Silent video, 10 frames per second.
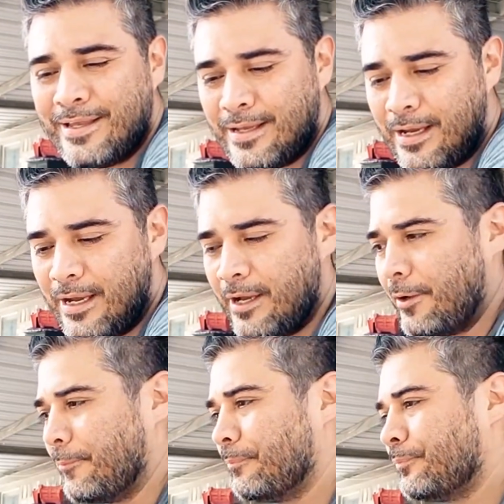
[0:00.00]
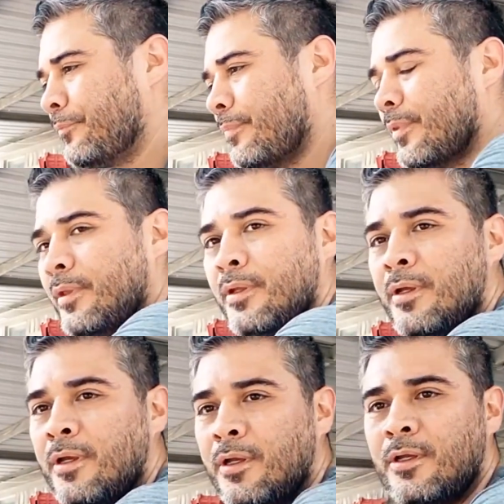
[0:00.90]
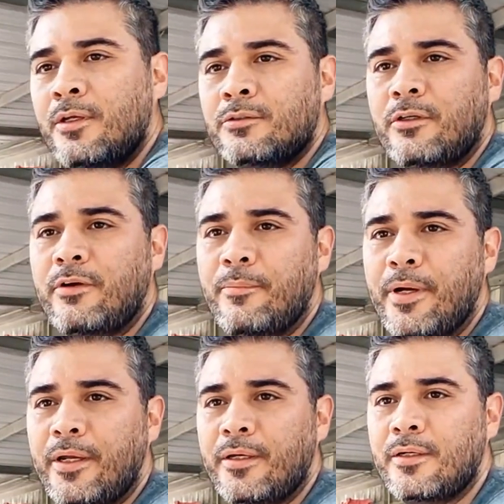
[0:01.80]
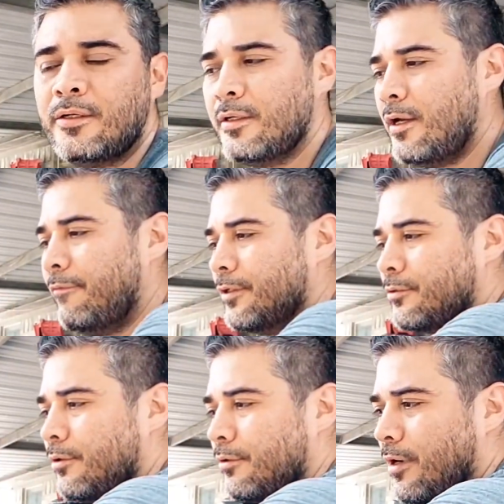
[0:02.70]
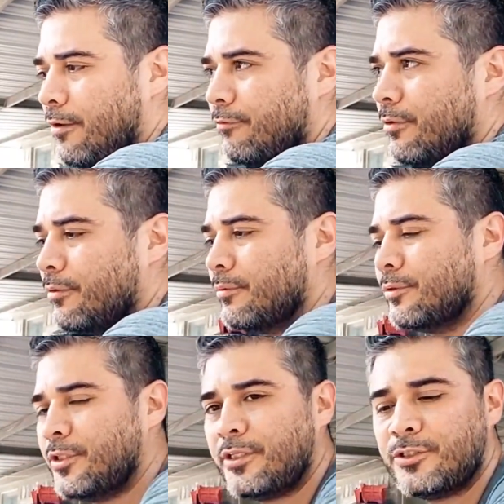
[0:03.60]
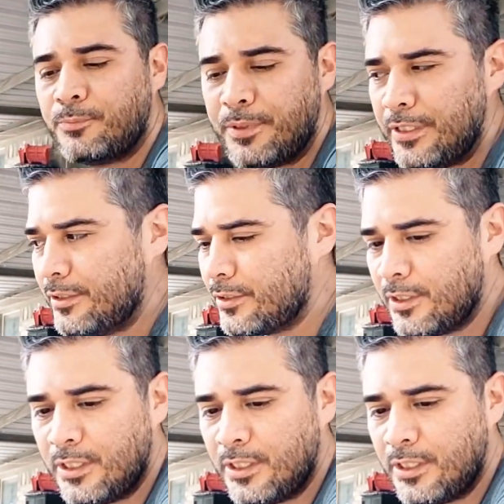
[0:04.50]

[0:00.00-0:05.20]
So I've got my FX chronograph. We'll check the speeds.